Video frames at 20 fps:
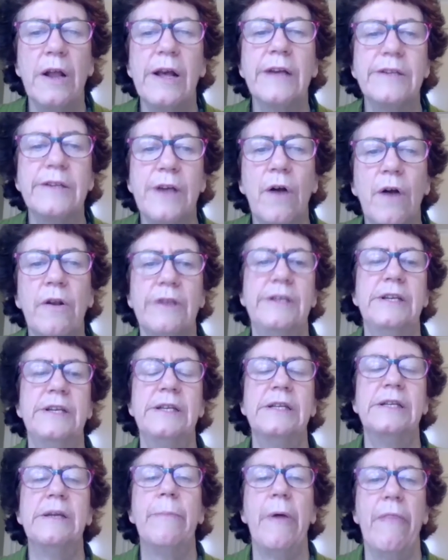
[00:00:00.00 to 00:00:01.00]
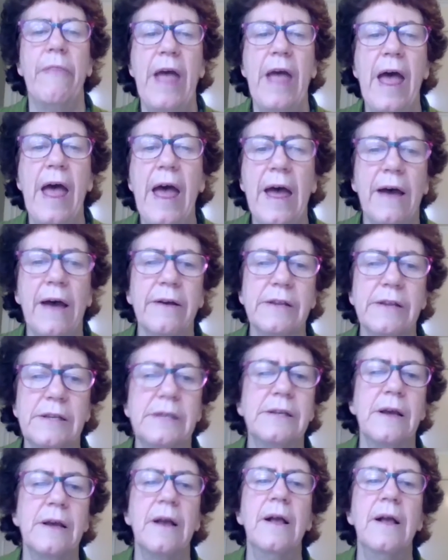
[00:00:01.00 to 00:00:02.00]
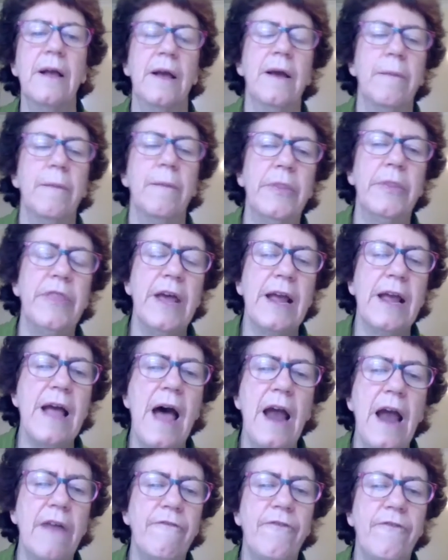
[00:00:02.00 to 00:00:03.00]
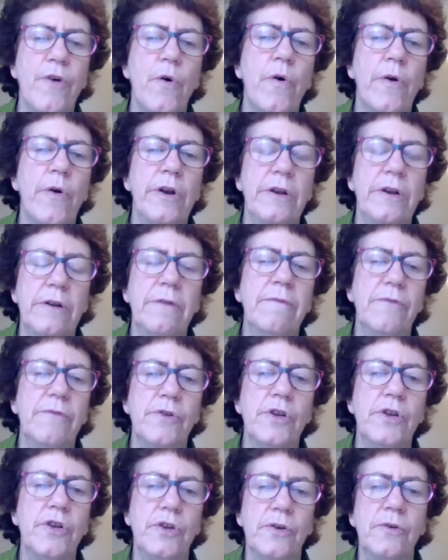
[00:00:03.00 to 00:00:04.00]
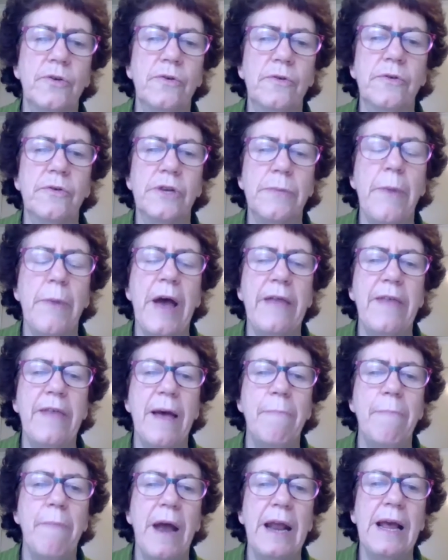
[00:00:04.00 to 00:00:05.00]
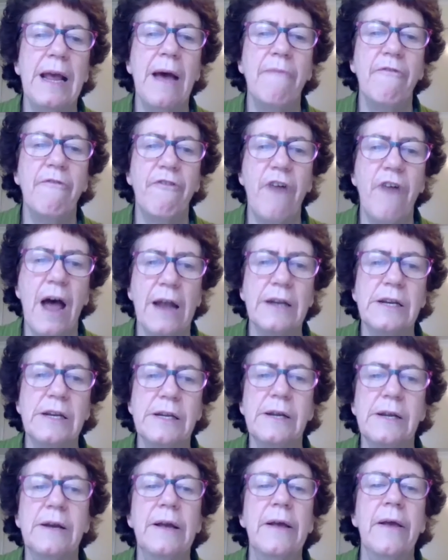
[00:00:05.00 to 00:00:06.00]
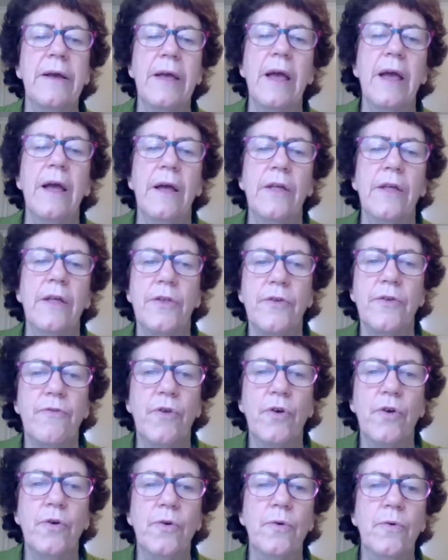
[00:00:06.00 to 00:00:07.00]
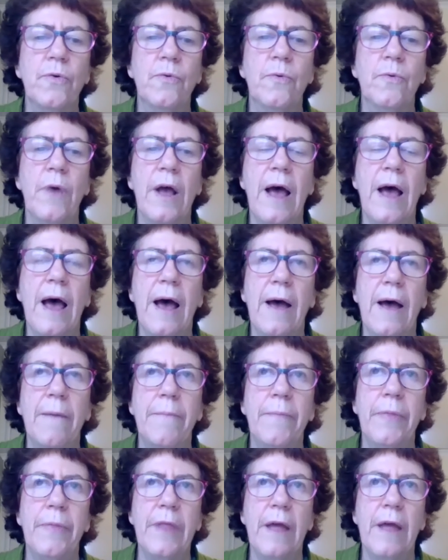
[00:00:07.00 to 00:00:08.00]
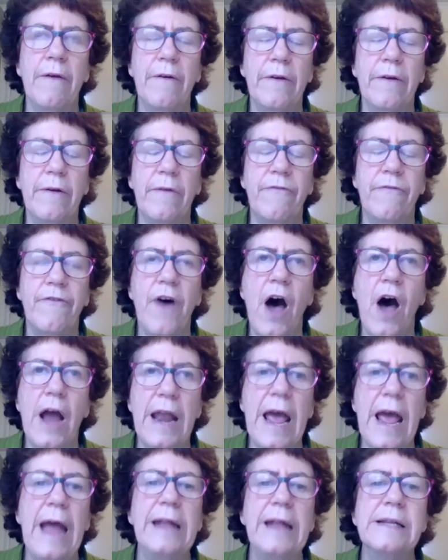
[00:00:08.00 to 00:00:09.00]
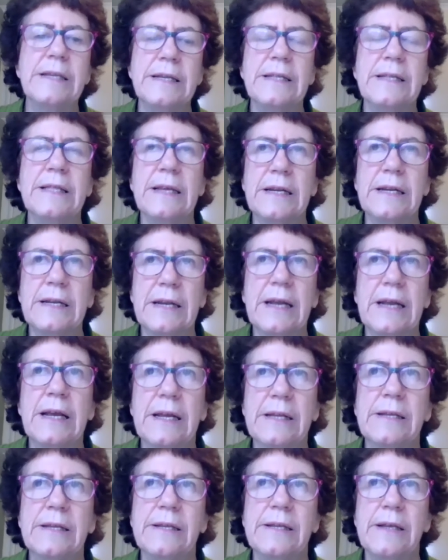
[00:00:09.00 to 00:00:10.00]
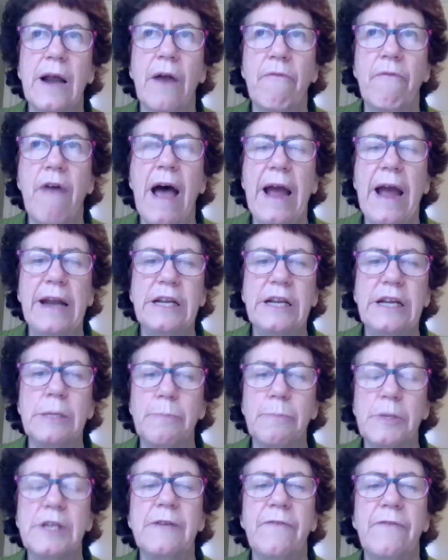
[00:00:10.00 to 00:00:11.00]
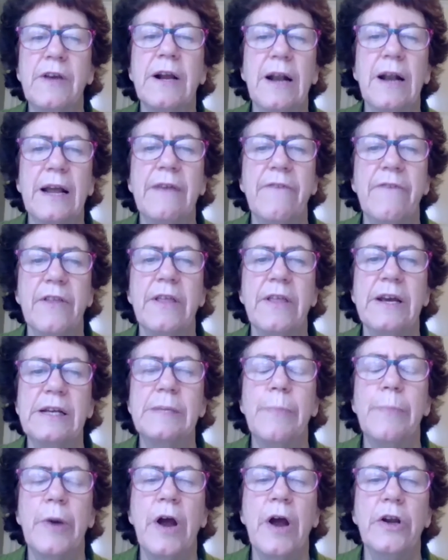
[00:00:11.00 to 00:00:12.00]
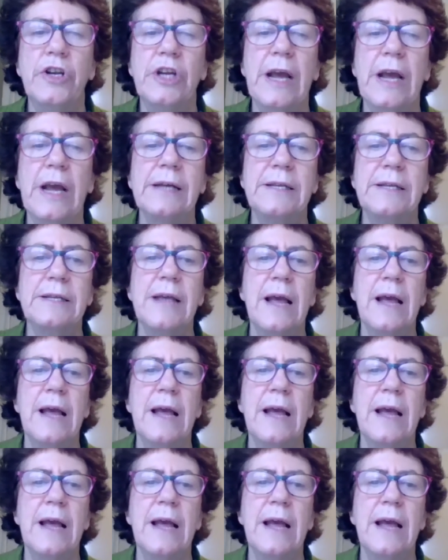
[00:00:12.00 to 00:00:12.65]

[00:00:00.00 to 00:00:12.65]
a solar system on their house, but they can't afford to pay that money up front, through finance that is arranged specifically for these projects,